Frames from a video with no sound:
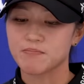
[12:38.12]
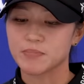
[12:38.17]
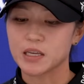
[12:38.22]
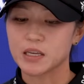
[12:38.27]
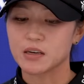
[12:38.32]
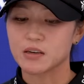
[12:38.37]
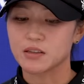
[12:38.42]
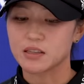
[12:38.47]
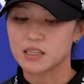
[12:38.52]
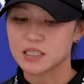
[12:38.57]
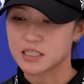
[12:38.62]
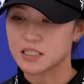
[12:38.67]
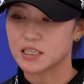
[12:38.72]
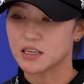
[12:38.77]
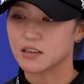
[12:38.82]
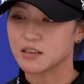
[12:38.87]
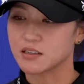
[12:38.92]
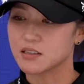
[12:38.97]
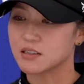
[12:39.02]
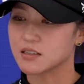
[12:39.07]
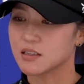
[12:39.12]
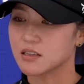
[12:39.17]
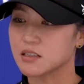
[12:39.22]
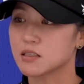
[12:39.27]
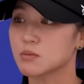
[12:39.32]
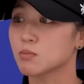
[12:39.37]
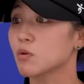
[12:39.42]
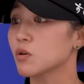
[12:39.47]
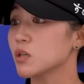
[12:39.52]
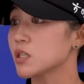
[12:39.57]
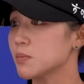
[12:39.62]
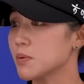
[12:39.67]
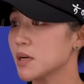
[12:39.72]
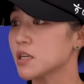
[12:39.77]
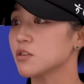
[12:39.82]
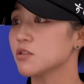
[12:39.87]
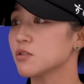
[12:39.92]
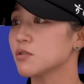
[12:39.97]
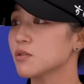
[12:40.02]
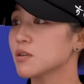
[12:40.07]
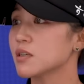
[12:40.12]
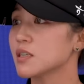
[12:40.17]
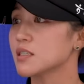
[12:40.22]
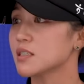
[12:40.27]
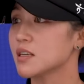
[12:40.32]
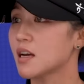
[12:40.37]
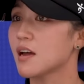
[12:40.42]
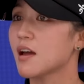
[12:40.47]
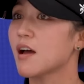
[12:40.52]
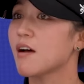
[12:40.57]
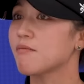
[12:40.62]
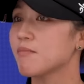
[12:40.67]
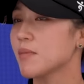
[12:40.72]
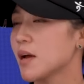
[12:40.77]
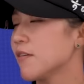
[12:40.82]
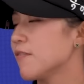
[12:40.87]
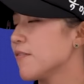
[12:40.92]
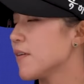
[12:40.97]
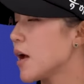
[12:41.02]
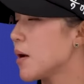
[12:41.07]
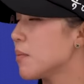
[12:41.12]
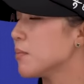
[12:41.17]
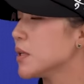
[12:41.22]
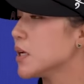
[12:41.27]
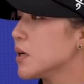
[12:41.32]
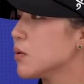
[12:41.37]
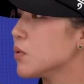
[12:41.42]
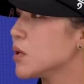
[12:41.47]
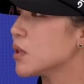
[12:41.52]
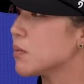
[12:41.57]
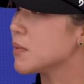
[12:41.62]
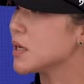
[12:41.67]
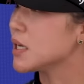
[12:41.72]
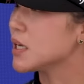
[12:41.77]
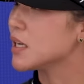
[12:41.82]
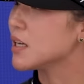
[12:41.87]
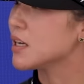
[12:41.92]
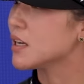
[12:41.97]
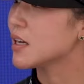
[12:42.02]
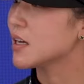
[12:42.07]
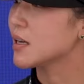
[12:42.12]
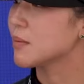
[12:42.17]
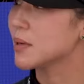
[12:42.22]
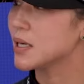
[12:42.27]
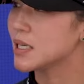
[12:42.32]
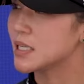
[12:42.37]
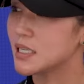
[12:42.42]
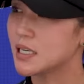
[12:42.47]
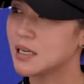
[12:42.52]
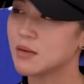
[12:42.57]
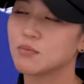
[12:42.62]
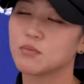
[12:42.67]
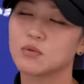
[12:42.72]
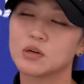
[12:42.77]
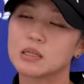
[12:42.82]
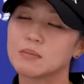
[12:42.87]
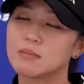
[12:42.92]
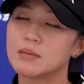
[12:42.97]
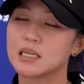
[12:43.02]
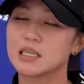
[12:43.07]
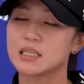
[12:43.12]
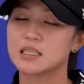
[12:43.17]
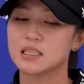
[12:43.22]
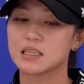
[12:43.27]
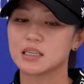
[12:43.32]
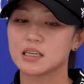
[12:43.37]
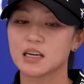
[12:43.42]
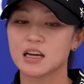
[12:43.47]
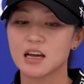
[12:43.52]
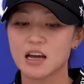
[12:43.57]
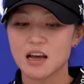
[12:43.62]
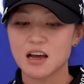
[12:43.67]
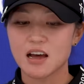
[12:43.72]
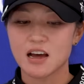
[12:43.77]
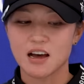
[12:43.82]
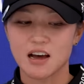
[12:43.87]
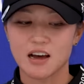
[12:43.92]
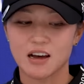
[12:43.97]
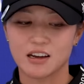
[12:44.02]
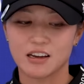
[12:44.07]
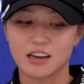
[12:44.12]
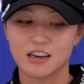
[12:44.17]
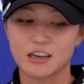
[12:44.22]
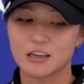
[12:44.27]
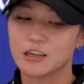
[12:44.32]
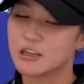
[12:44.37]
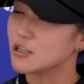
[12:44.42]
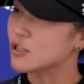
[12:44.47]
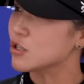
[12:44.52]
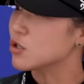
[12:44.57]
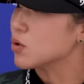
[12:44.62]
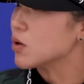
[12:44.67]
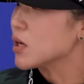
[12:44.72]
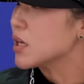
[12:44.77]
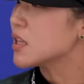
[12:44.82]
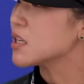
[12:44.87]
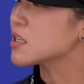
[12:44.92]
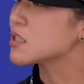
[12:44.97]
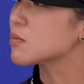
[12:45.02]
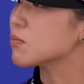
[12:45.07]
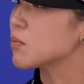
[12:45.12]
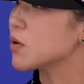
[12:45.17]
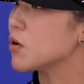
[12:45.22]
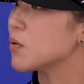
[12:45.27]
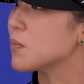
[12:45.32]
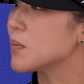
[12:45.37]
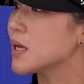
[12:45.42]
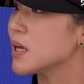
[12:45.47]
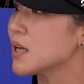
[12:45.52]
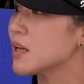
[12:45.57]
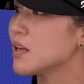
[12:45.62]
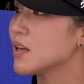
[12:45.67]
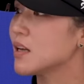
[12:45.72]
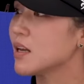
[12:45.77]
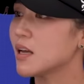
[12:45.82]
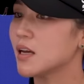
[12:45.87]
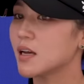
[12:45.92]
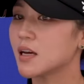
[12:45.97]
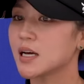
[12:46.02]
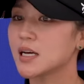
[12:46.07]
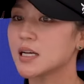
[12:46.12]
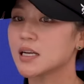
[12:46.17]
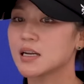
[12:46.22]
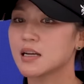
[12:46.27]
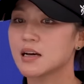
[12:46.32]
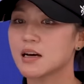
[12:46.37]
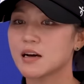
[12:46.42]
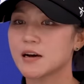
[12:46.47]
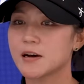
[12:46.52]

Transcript: you know, this year is more special because I have my family with me and my team with me to kind of enjoy this moment. And